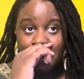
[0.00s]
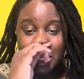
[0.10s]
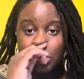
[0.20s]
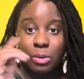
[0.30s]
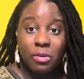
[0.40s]

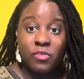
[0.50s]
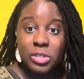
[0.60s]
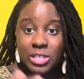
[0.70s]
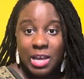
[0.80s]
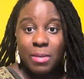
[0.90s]
That's where we
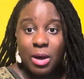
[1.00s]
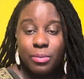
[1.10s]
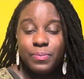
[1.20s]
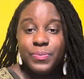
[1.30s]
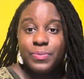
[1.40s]
first came out,
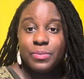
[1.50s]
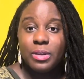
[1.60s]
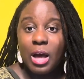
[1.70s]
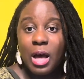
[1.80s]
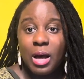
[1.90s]

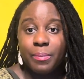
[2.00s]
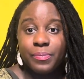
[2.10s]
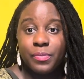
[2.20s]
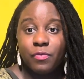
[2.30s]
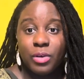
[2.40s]

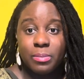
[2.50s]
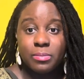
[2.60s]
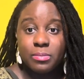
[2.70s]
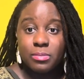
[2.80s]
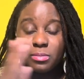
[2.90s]
from